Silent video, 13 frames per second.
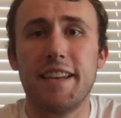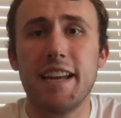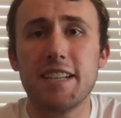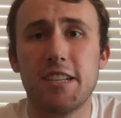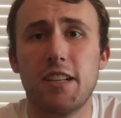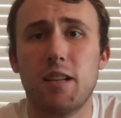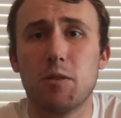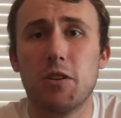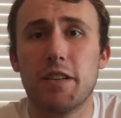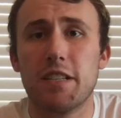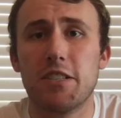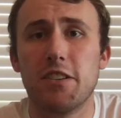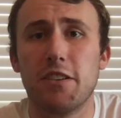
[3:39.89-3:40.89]
The shell I'm
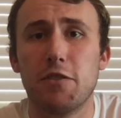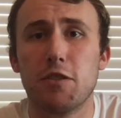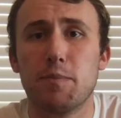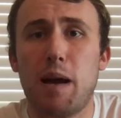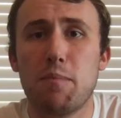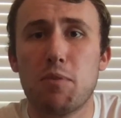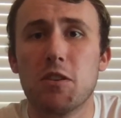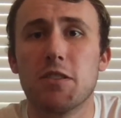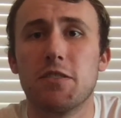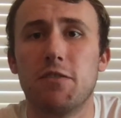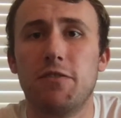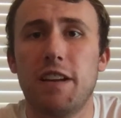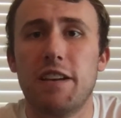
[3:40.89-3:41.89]
going to show you is my
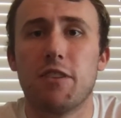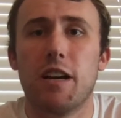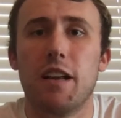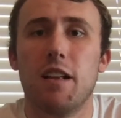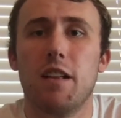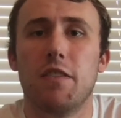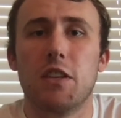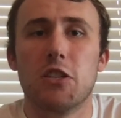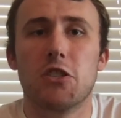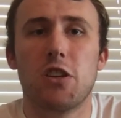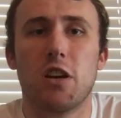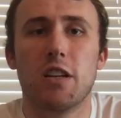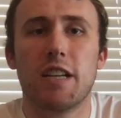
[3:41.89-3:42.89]
personal favorite, the
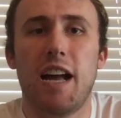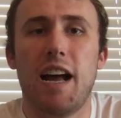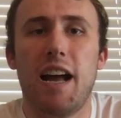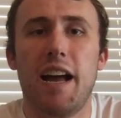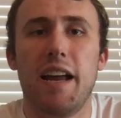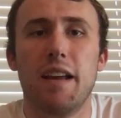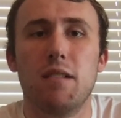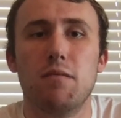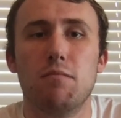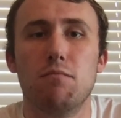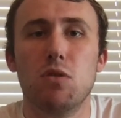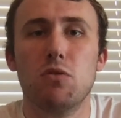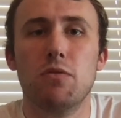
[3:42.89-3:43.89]
shark eye
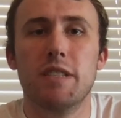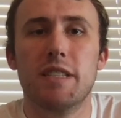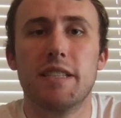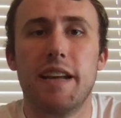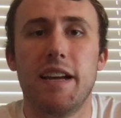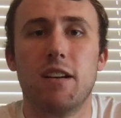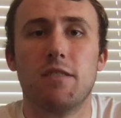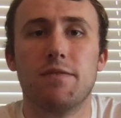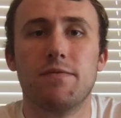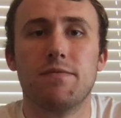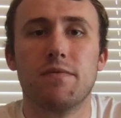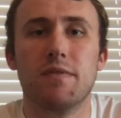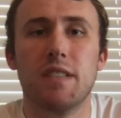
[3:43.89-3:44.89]
moon snail.
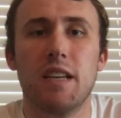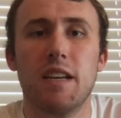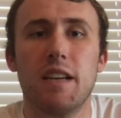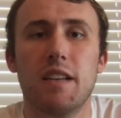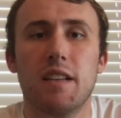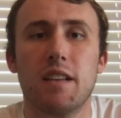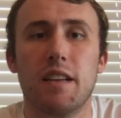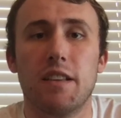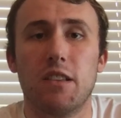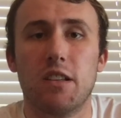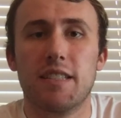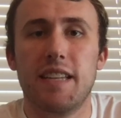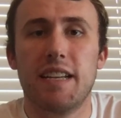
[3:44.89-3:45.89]
It
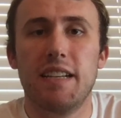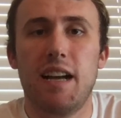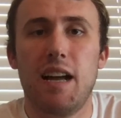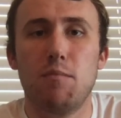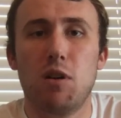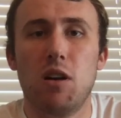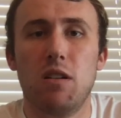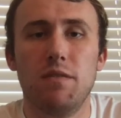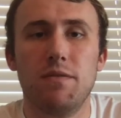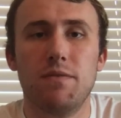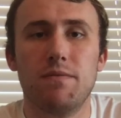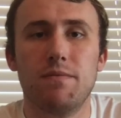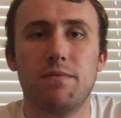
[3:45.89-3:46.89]
looks like an eyeball,
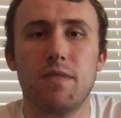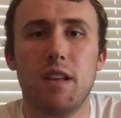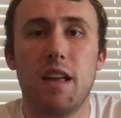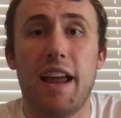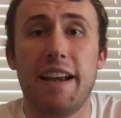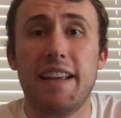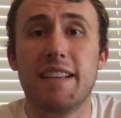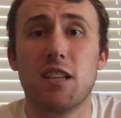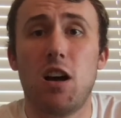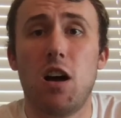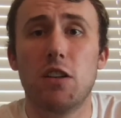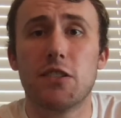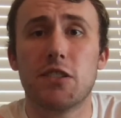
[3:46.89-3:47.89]
and it is
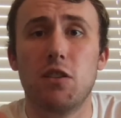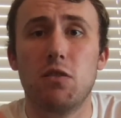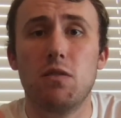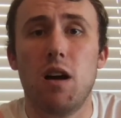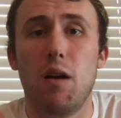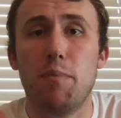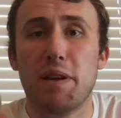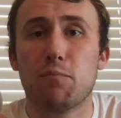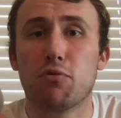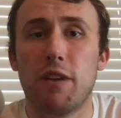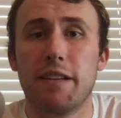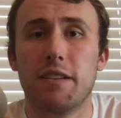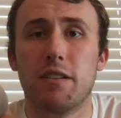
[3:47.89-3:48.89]
also a big
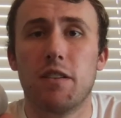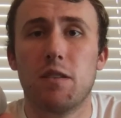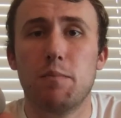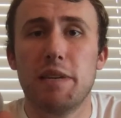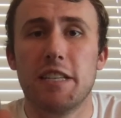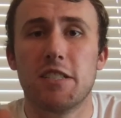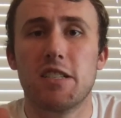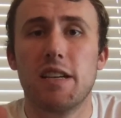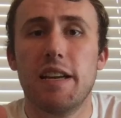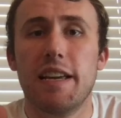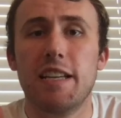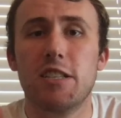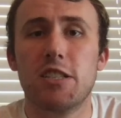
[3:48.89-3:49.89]
predator on the beach.
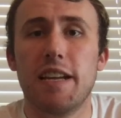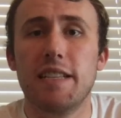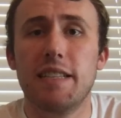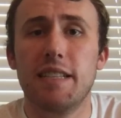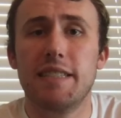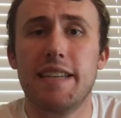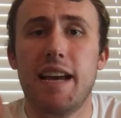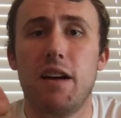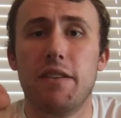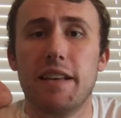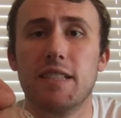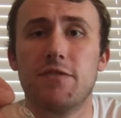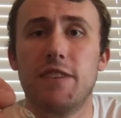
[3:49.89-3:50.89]
It chases
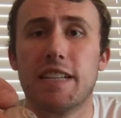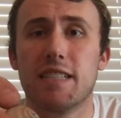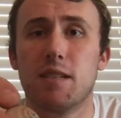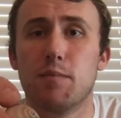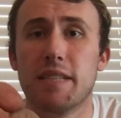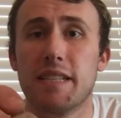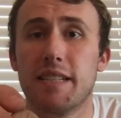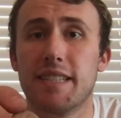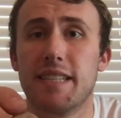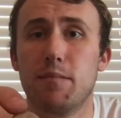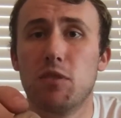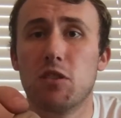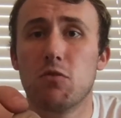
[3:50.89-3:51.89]
down its victims in a
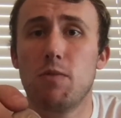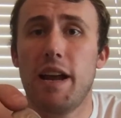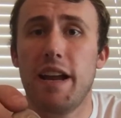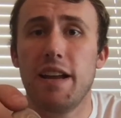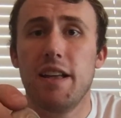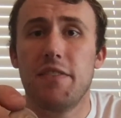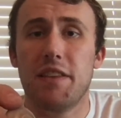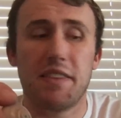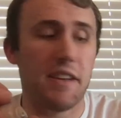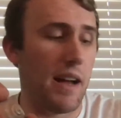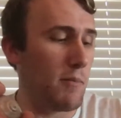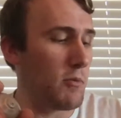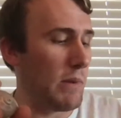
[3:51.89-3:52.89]
similar way that the
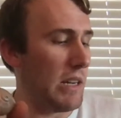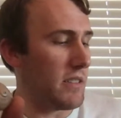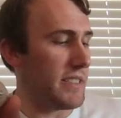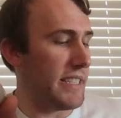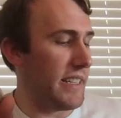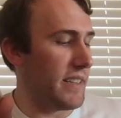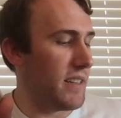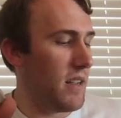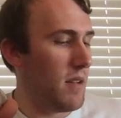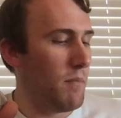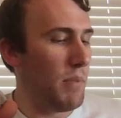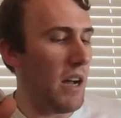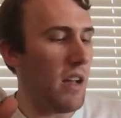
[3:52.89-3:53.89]
knobbed whelk did.
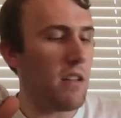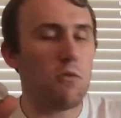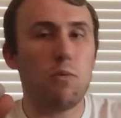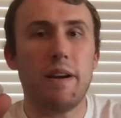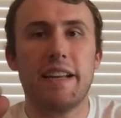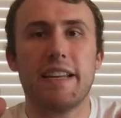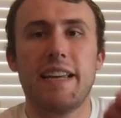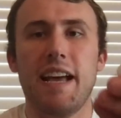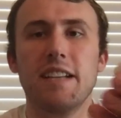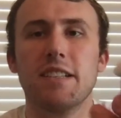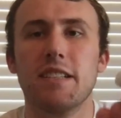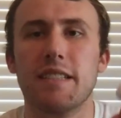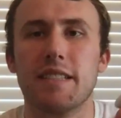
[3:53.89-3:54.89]
But when it
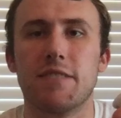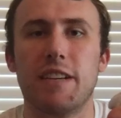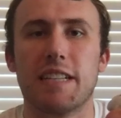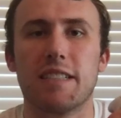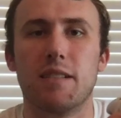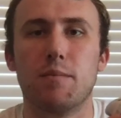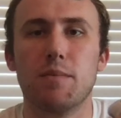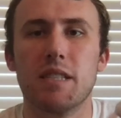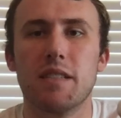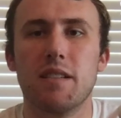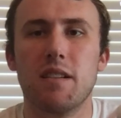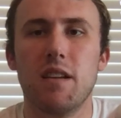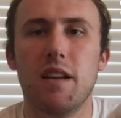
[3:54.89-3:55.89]
catches its
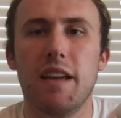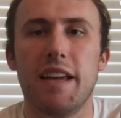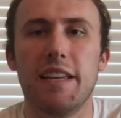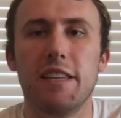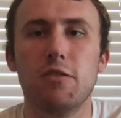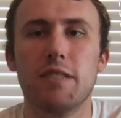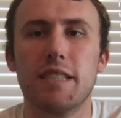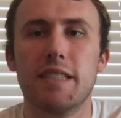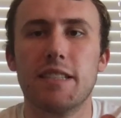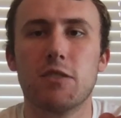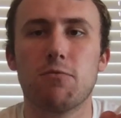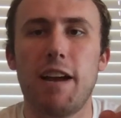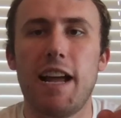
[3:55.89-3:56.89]
victims, it uses
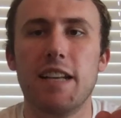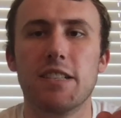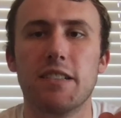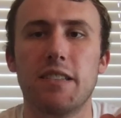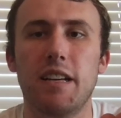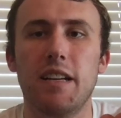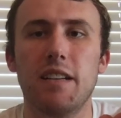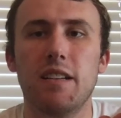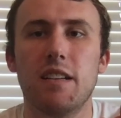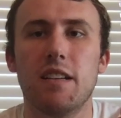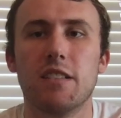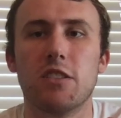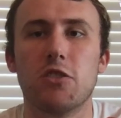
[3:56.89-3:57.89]
its radula
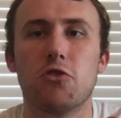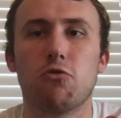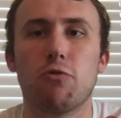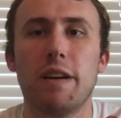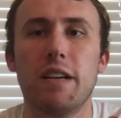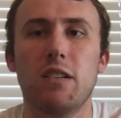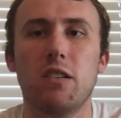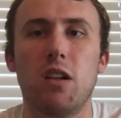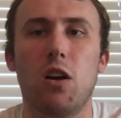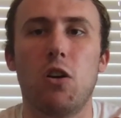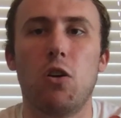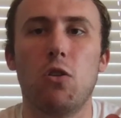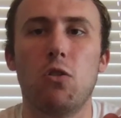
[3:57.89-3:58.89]
to drill a
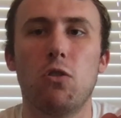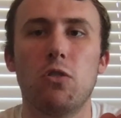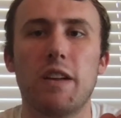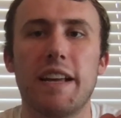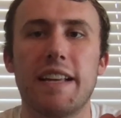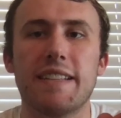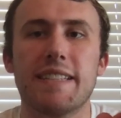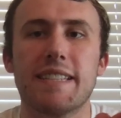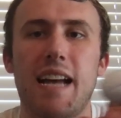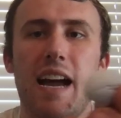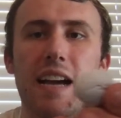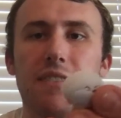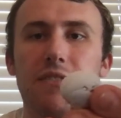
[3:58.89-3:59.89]
hole
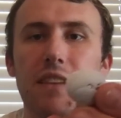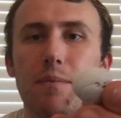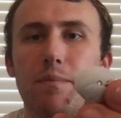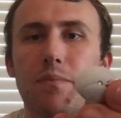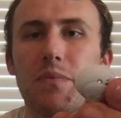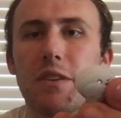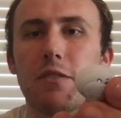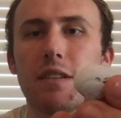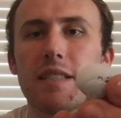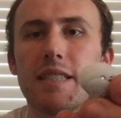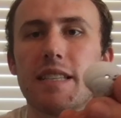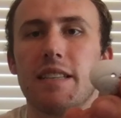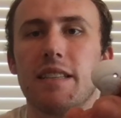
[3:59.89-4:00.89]
inside of them. You can
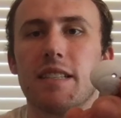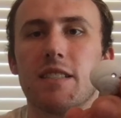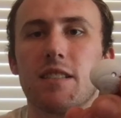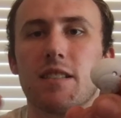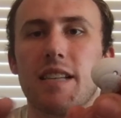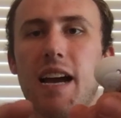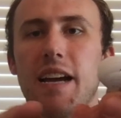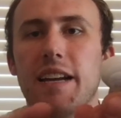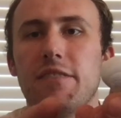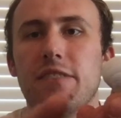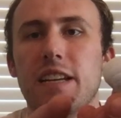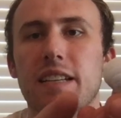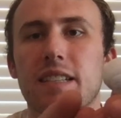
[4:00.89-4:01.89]
see this tiny
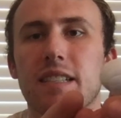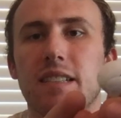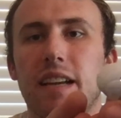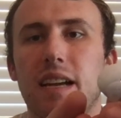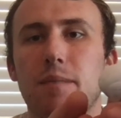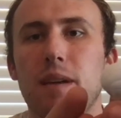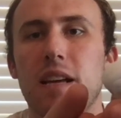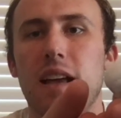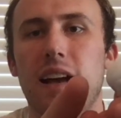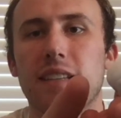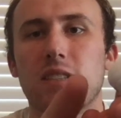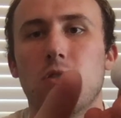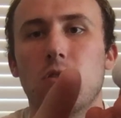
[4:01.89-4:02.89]
Venus clam
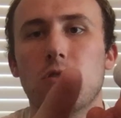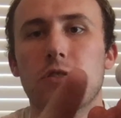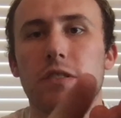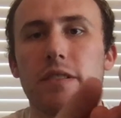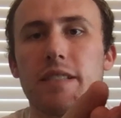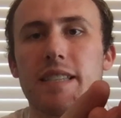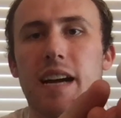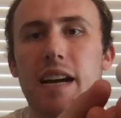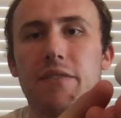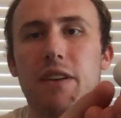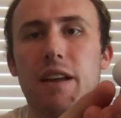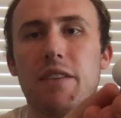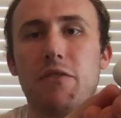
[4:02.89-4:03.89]
has a hole drilled inside of
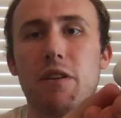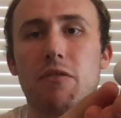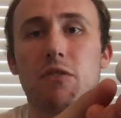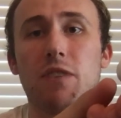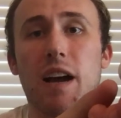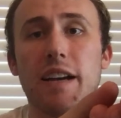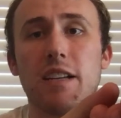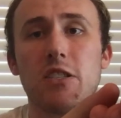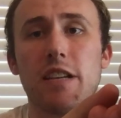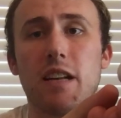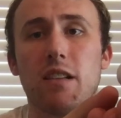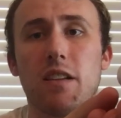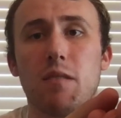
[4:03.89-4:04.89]
it. If you ever find a
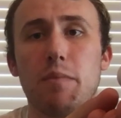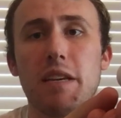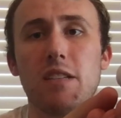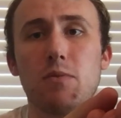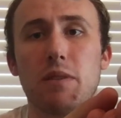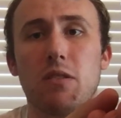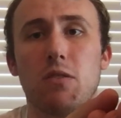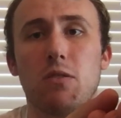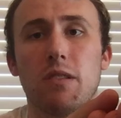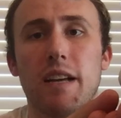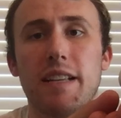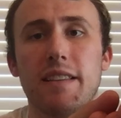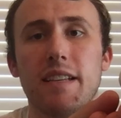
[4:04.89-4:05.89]
shell on the beach with a hole
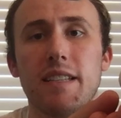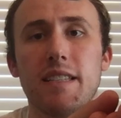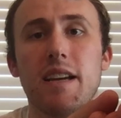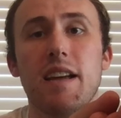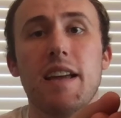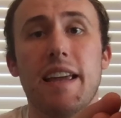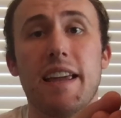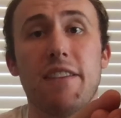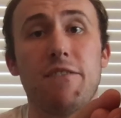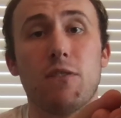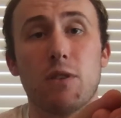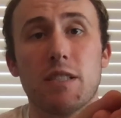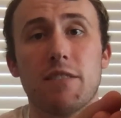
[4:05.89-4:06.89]
like this,
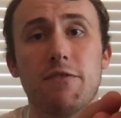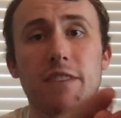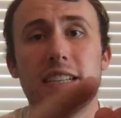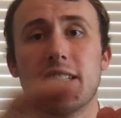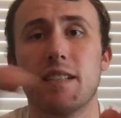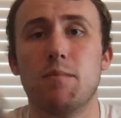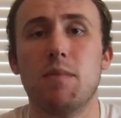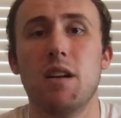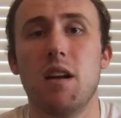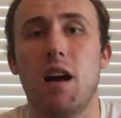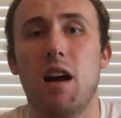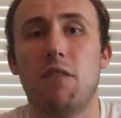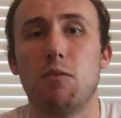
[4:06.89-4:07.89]
it was the victim
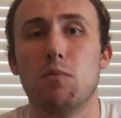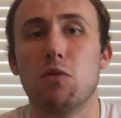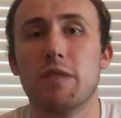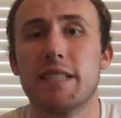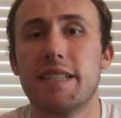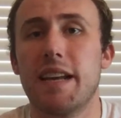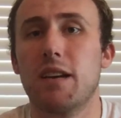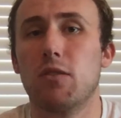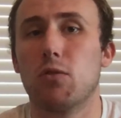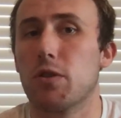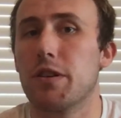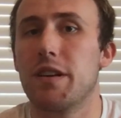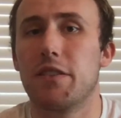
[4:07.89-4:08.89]
of a moon snail
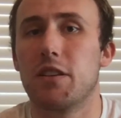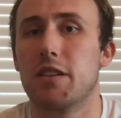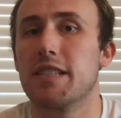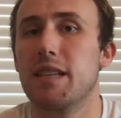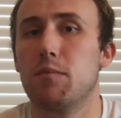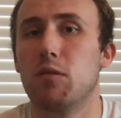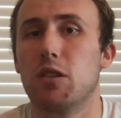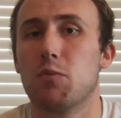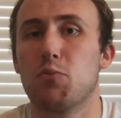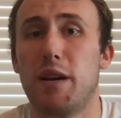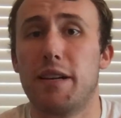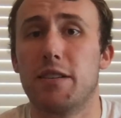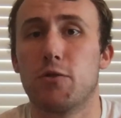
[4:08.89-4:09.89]
or another similar
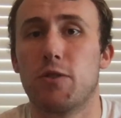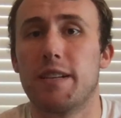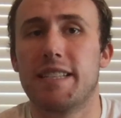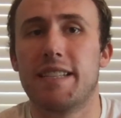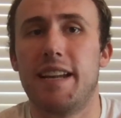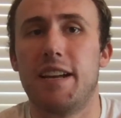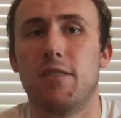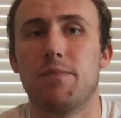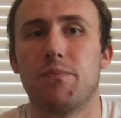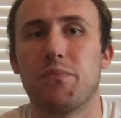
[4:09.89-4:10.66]
predatory snail.